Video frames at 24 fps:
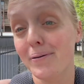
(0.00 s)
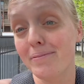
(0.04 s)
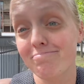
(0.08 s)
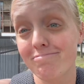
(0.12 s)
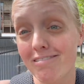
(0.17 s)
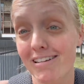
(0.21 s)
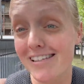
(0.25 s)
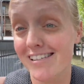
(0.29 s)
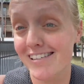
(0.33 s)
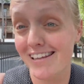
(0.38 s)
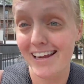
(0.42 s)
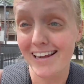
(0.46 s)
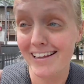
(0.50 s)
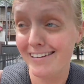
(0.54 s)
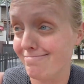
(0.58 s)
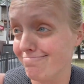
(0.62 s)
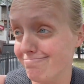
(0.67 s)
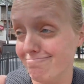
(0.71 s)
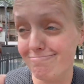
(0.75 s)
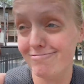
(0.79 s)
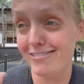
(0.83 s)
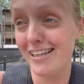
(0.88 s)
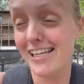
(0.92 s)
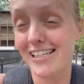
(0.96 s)

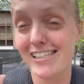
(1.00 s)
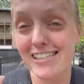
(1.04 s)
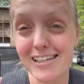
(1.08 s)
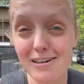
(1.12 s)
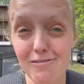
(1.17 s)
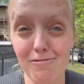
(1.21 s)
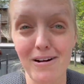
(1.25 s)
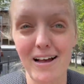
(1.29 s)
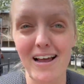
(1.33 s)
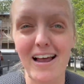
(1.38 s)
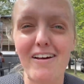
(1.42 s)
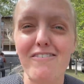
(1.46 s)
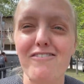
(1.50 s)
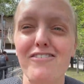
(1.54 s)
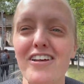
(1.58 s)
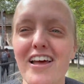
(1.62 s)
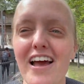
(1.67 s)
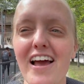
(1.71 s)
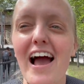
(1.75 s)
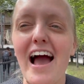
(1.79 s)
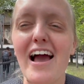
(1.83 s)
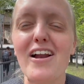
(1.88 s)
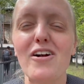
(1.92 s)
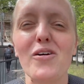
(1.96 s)
let's see what, if
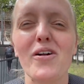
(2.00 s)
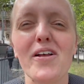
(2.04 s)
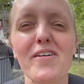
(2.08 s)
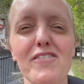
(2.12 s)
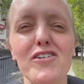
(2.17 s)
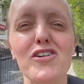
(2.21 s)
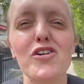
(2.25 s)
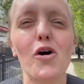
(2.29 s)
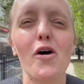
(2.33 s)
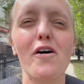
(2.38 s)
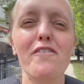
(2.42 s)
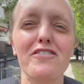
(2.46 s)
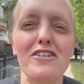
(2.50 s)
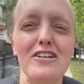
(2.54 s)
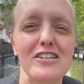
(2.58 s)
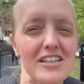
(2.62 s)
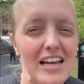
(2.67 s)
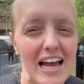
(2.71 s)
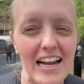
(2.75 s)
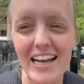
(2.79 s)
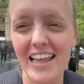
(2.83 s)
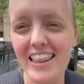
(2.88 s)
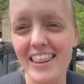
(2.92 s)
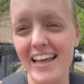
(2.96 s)
I don't even know if there's
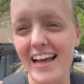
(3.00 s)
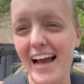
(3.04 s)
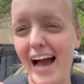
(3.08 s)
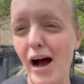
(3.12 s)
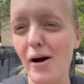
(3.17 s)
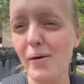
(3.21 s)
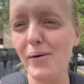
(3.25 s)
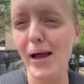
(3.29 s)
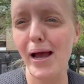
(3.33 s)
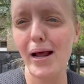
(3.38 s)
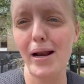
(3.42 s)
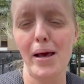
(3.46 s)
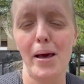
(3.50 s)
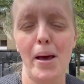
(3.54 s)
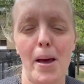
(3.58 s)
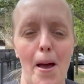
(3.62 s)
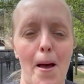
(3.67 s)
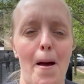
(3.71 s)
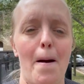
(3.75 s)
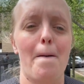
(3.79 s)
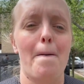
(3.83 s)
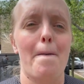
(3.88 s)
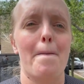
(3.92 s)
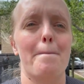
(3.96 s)
anything out yet,
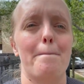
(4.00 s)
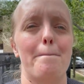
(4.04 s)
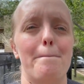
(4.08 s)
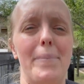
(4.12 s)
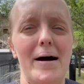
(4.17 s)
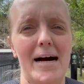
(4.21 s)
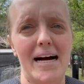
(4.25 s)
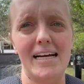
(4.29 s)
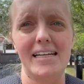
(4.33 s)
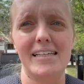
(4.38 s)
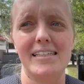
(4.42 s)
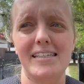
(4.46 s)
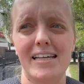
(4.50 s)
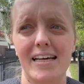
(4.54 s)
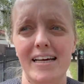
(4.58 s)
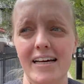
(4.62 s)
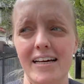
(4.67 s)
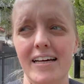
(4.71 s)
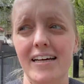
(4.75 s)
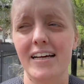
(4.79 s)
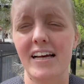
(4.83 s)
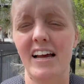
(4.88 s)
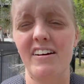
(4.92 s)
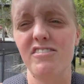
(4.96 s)
but
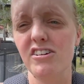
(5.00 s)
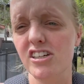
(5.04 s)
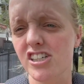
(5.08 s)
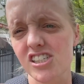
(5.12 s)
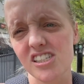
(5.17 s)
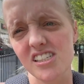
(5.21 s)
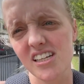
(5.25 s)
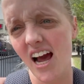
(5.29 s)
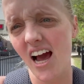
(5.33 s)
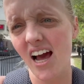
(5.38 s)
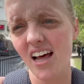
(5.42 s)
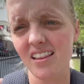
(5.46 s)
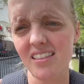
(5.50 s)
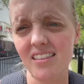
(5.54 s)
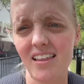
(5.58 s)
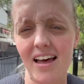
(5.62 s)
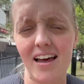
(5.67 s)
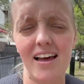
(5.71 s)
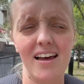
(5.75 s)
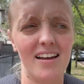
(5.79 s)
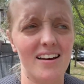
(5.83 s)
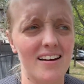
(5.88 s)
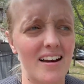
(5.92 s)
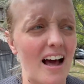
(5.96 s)
if there's not,
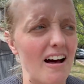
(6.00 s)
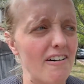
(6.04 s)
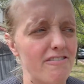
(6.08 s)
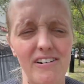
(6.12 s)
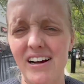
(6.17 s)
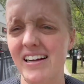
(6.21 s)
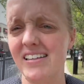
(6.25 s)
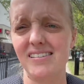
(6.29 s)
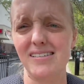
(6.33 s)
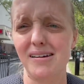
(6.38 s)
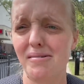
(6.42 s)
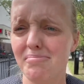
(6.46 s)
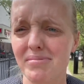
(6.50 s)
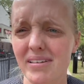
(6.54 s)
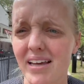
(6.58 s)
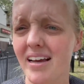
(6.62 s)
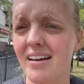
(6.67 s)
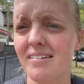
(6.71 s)
then I'll find something.